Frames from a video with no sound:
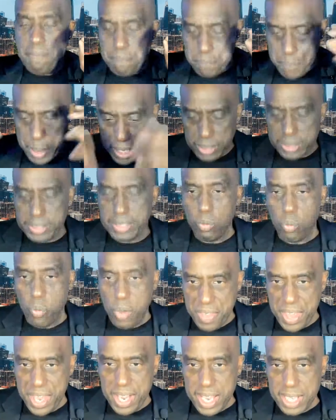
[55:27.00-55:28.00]
built
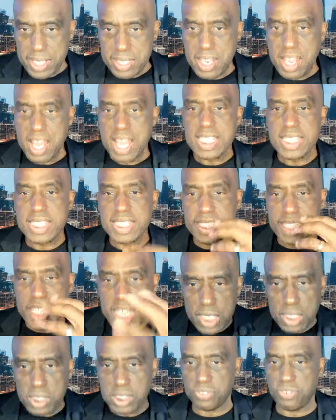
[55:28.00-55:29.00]
within it
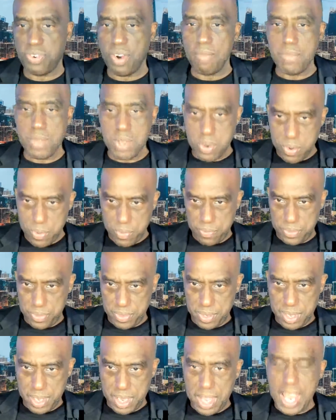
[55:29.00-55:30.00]
steals from you.
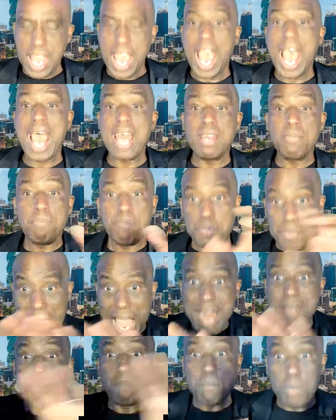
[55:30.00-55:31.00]
And
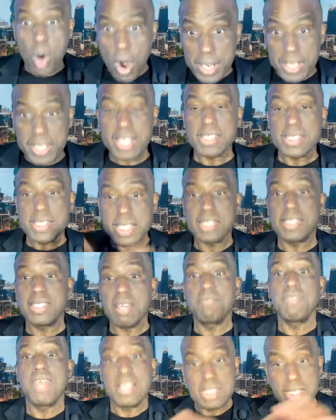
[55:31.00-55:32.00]
that market
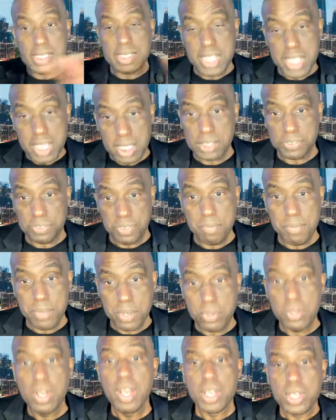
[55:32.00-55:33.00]
system that steals from
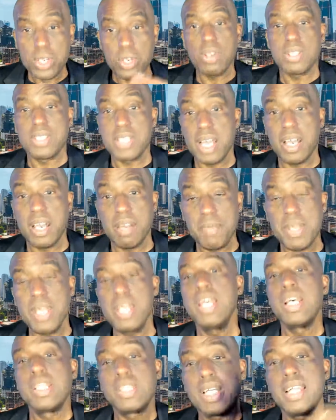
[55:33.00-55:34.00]
you, you're telling
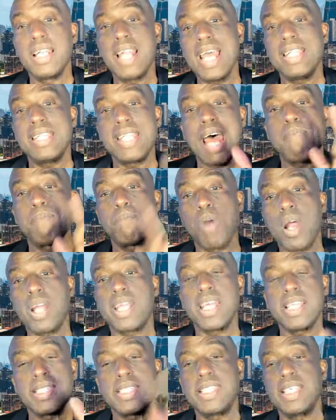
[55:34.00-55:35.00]
me to let that
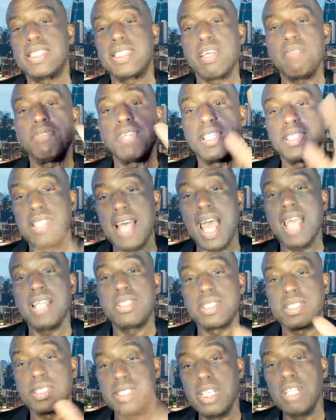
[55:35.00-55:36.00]
market system designed
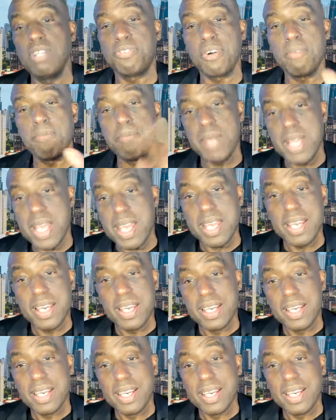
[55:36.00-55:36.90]
to steal from me